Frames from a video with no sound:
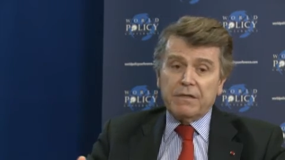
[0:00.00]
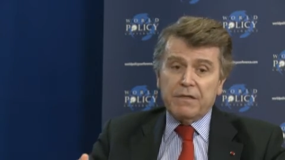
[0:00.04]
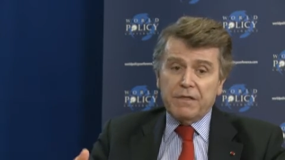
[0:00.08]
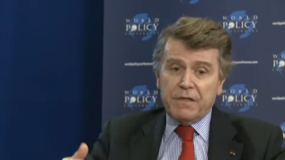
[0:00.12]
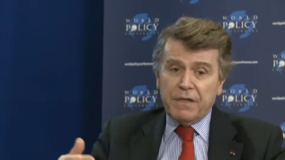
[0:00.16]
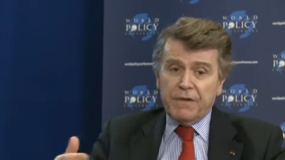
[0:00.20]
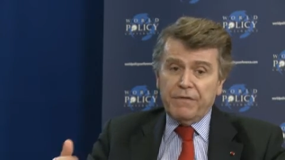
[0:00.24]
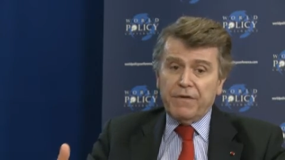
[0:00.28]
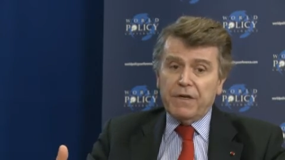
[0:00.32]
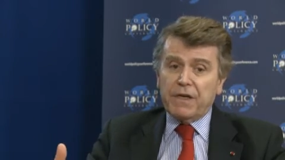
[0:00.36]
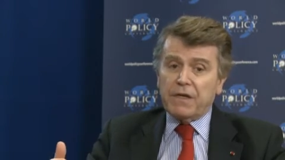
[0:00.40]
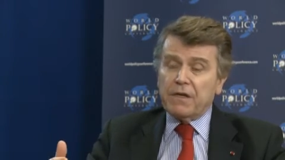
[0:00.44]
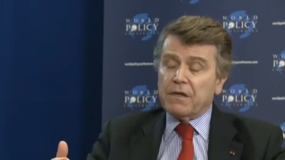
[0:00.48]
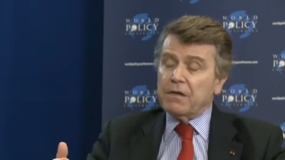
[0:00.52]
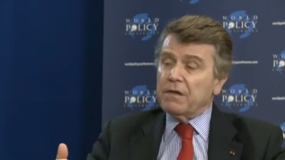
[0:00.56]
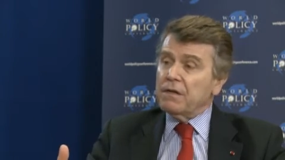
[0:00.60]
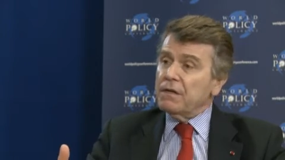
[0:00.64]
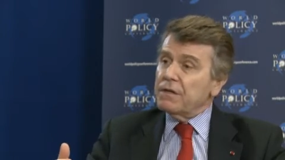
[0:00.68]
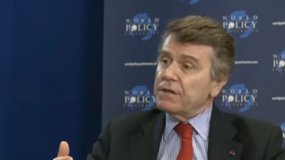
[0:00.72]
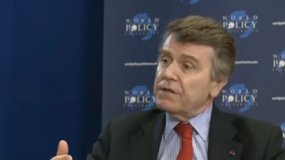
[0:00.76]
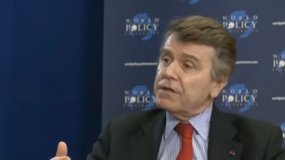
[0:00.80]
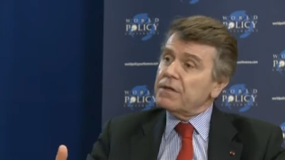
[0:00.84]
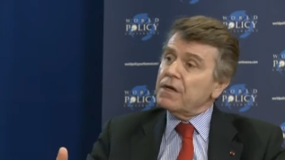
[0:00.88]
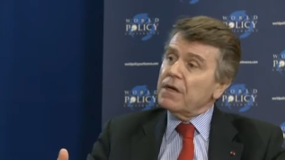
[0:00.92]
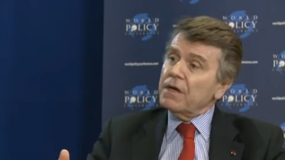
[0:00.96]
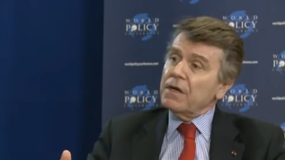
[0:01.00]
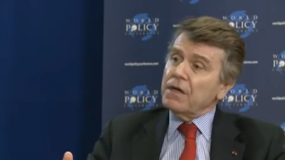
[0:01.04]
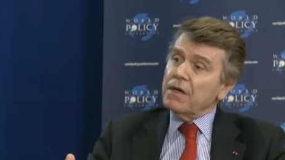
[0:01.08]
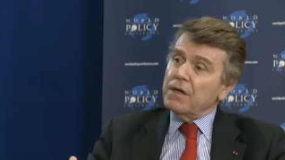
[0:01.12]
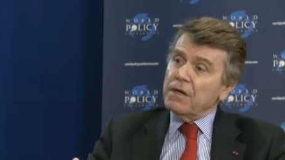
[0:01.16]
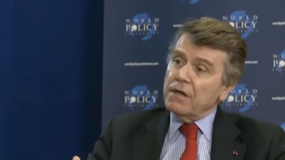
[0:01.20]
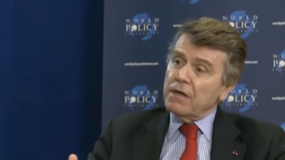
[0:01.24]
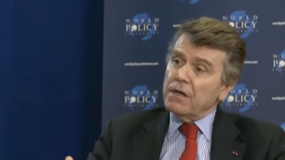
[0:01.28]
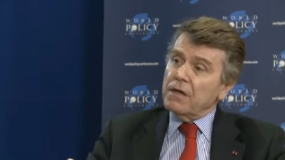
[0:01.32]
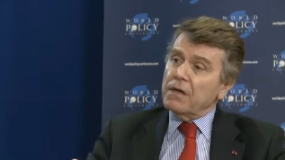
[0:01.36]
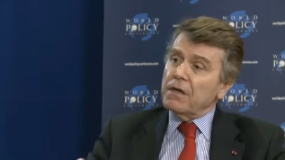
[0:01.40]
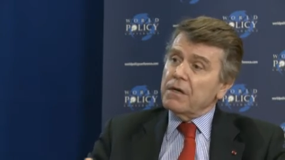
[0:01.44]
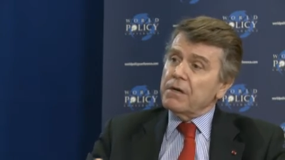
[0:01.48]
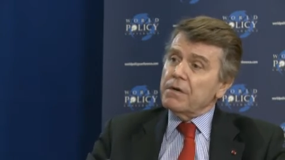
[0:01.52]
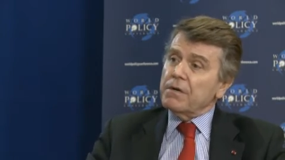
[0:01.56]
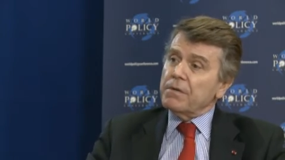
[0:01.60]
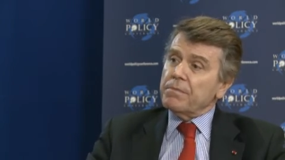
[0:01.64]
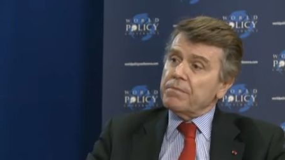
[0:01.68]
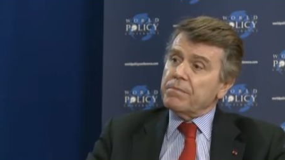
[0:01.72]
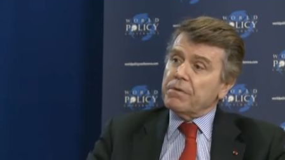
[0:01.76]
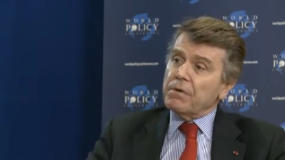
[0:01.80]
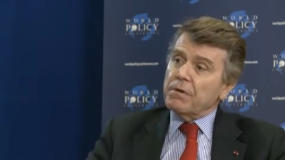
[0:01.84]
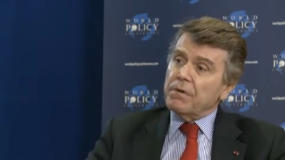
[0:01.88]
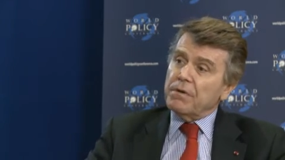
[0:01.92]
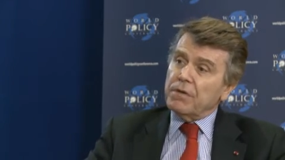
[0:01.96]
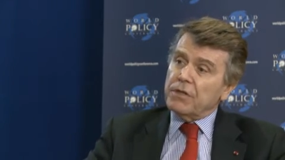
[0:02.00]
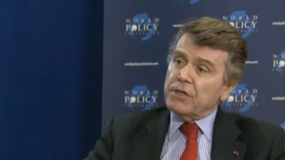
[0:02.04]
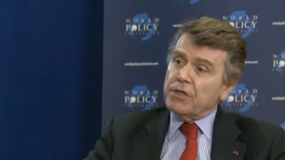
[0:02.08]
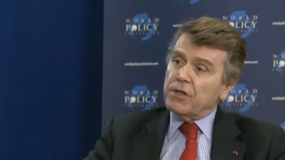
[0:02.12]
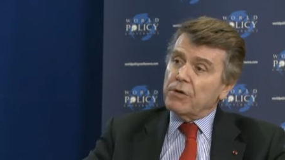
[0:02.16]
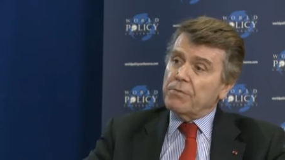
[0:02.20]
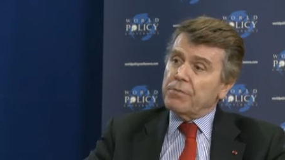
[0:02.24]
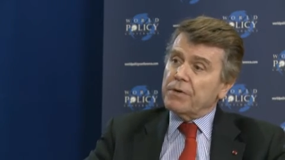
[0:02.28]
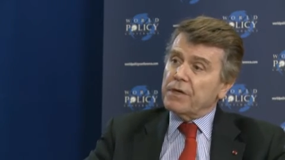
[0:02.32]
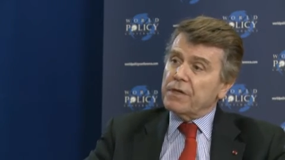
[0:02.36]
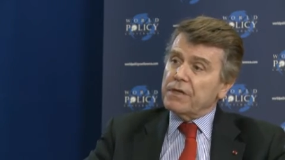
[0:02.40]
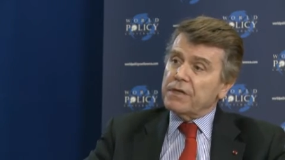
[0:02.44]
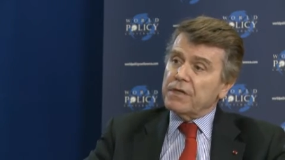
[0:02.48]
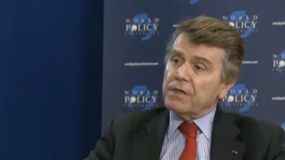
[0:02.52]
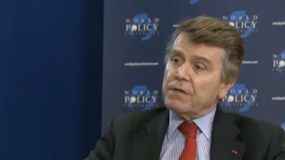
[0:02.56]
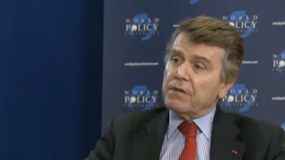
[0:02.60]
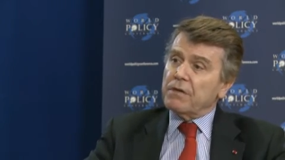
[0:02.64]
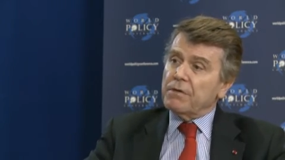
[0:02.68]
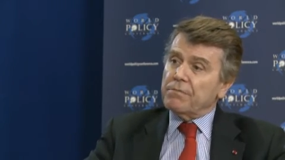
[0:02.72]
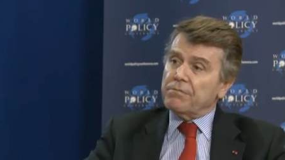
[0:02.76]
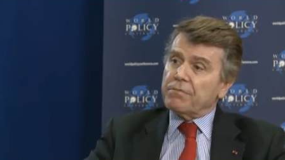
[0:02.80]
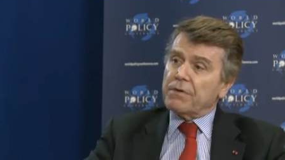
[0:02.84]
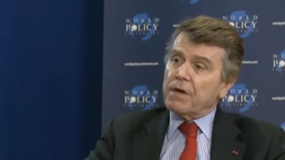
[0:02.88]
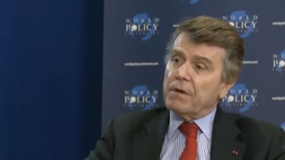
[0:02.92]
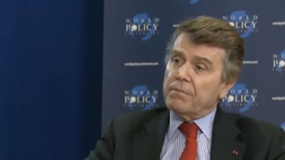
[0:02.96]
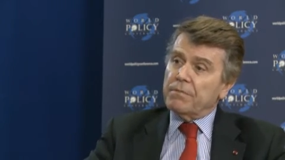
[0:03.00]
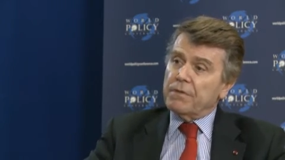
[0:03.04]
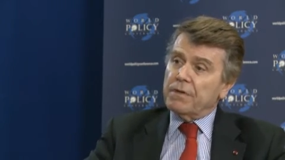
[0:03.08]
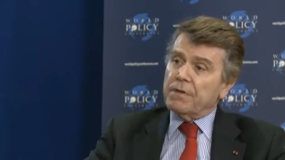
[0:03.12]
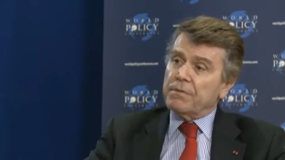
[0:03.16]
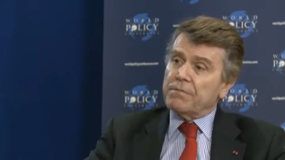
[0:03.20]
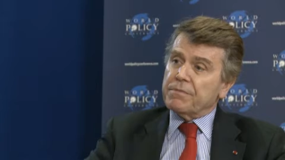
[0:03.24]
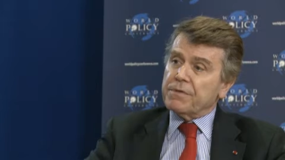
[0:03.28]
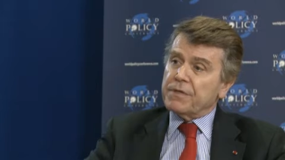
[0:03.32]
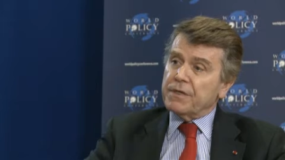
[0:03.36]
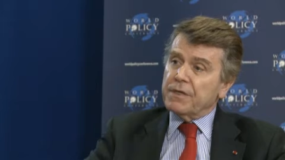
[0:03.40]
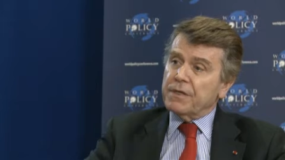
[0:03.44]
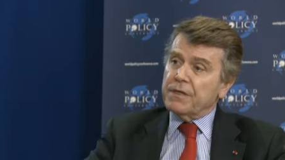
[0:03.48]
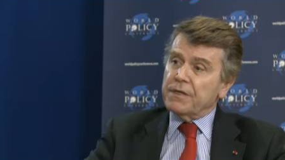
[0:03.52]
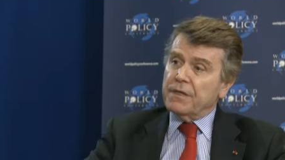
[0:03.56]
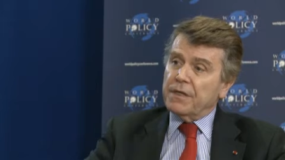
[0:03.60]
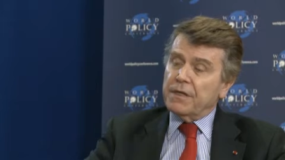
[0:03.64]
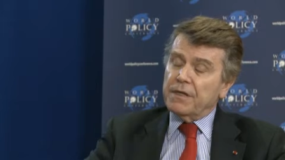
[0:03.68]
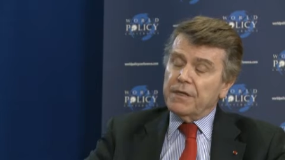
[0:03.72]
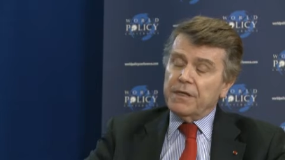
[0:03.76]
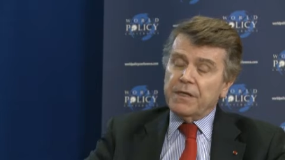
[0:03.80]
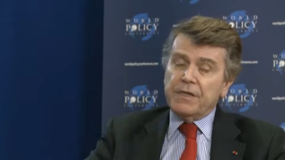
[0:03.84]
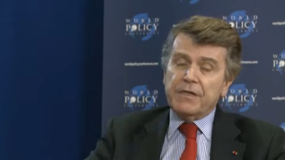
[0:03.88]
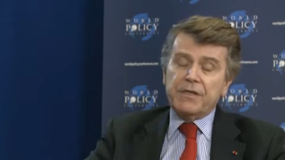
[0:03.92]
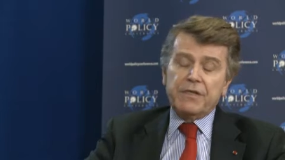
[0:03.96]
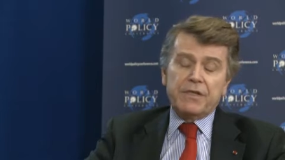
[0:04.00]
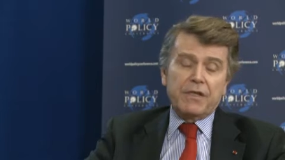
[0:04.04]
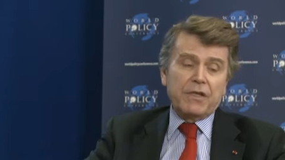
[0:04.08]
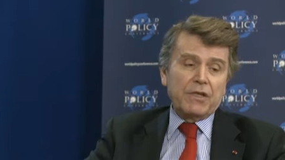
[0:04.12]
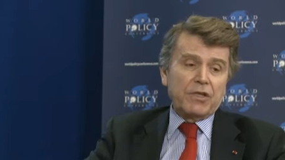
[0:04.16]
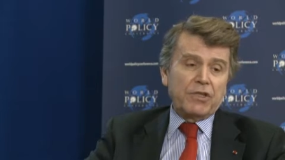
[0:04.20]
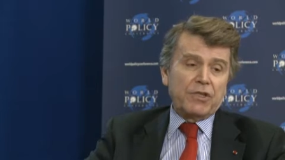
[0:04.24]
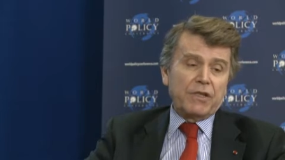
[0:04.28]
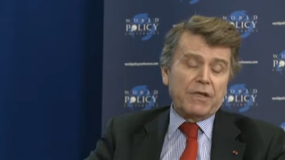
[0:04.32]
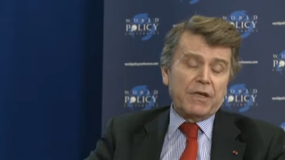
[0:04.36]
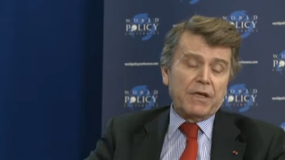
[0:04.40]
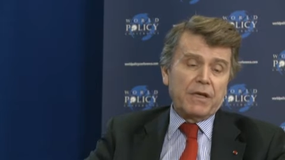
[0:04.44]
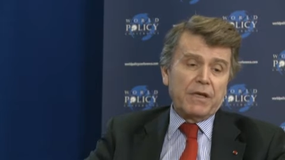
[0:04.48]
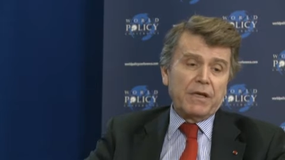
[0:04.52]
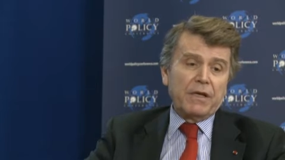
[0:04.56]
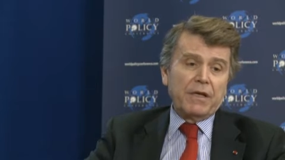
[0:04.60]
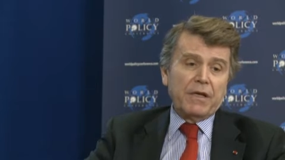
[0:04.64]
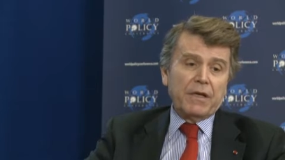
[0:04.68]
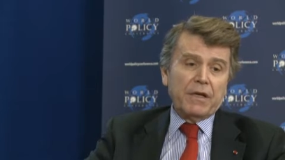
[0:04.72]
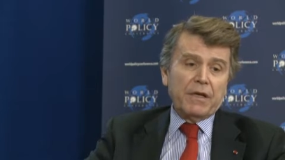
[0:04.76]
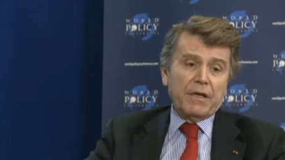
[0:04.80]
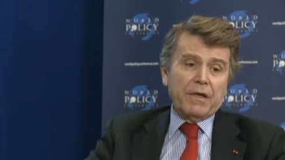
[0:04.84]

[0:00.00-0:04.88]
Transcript: difficult geopolitical problems in East Asia.